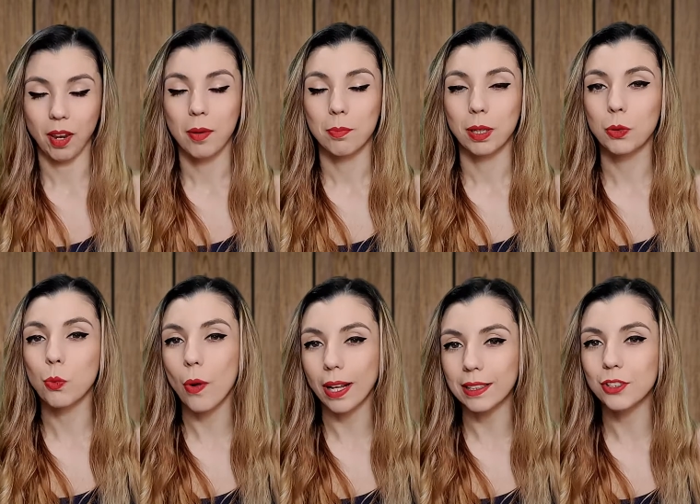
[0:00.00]
But
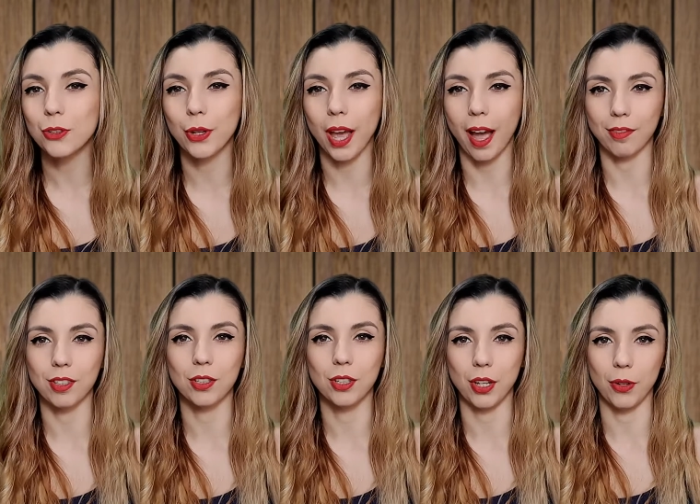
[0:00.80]
what do you have
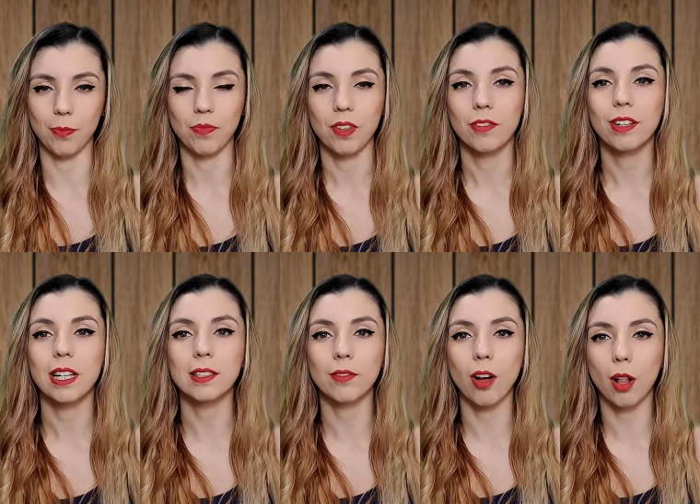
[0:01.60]
to do?
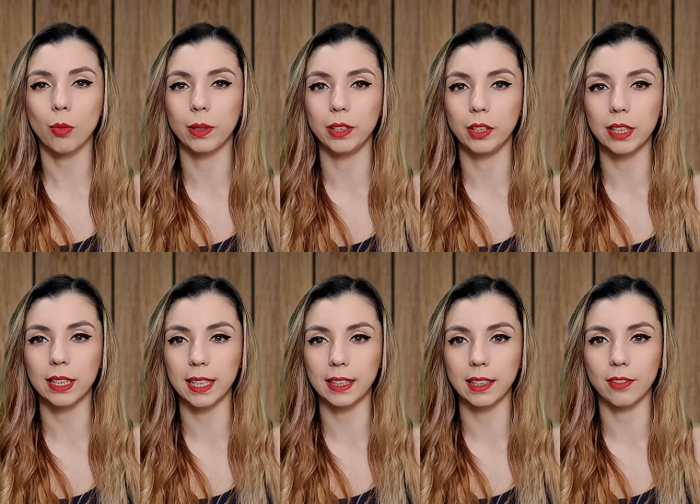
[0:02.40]
First of all, when you
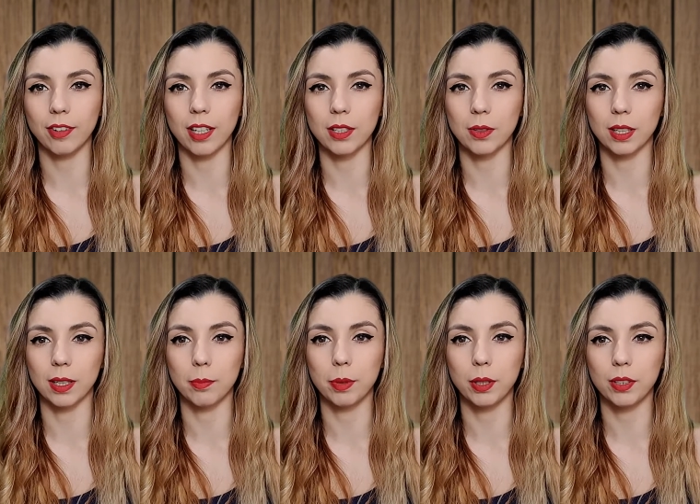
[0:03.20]
connect the device to the
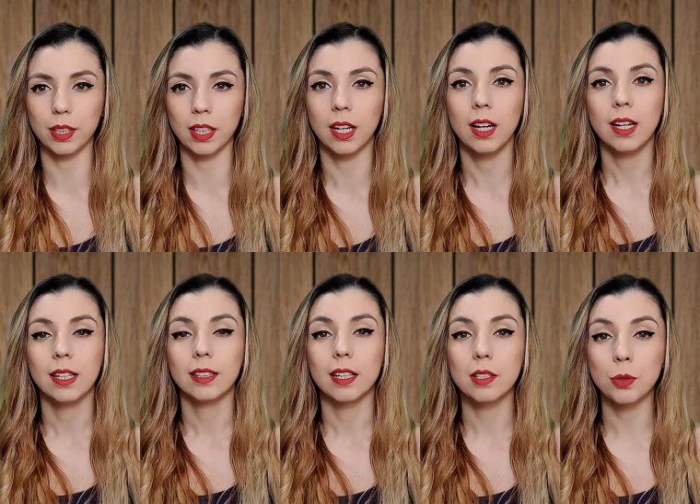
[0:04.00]
computer,
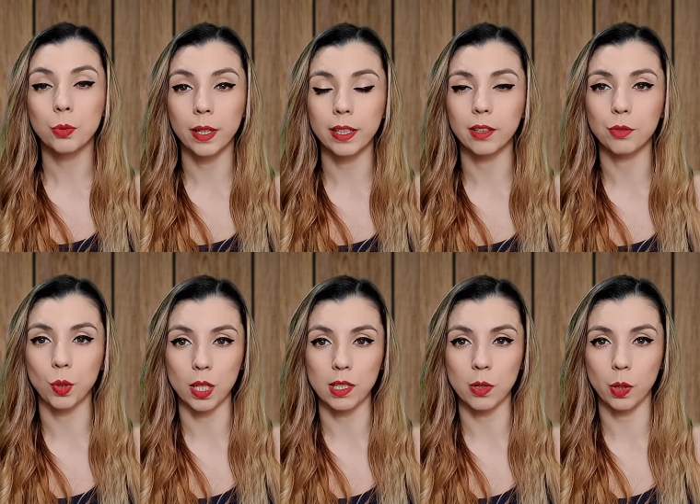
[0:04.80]
the screen of
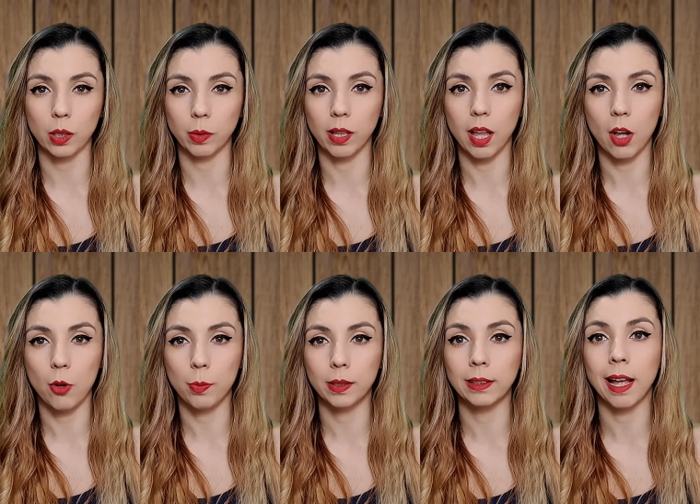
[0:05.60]
Trezor One will
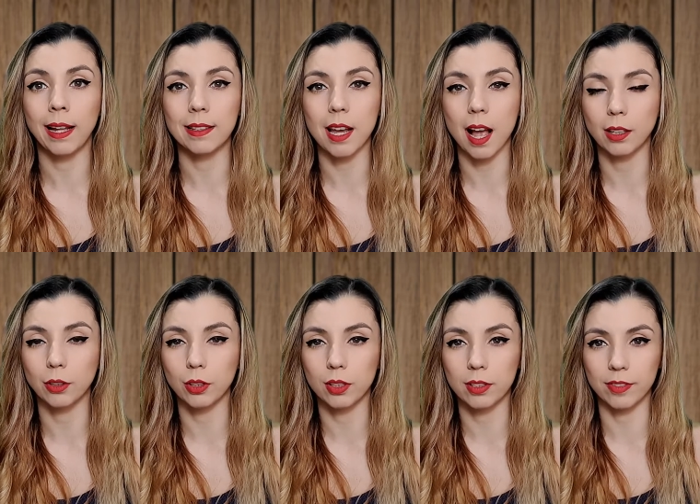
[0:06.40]
open and tell
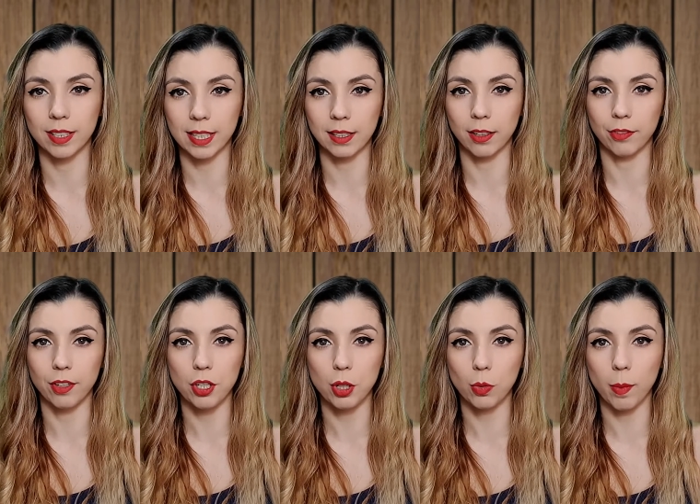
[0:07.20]
you to visit the
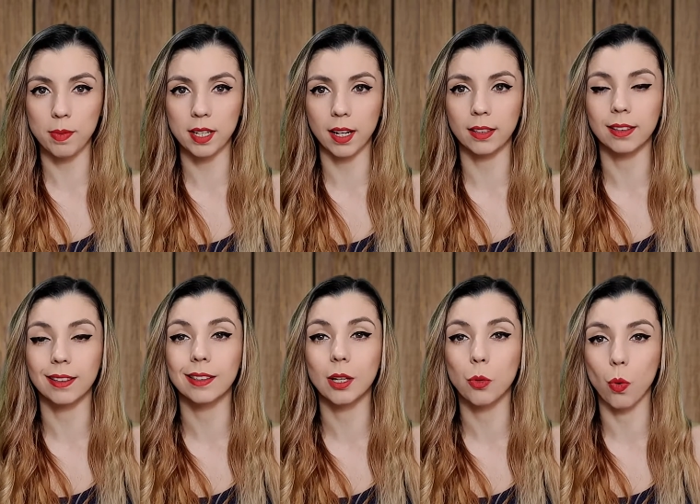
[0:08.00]
official website
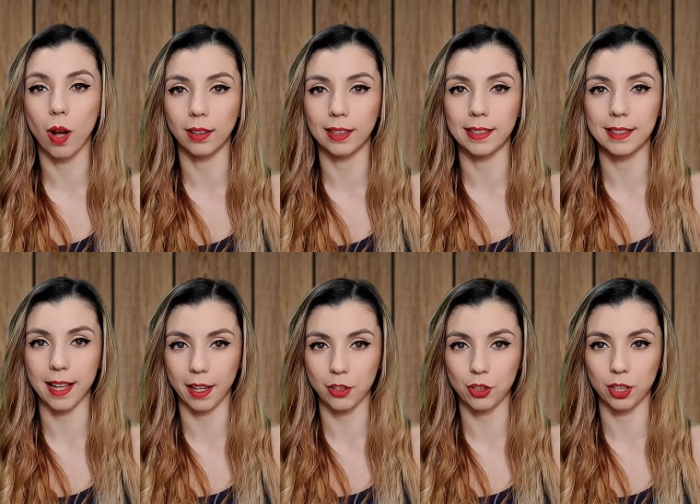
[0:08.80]
at the wallet
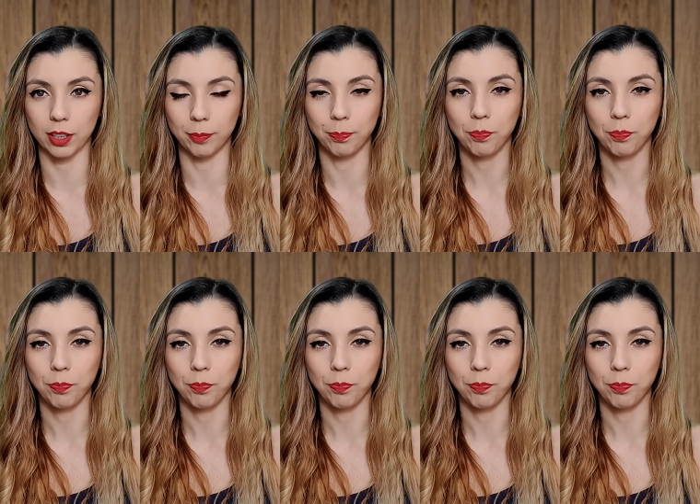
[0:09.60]
section.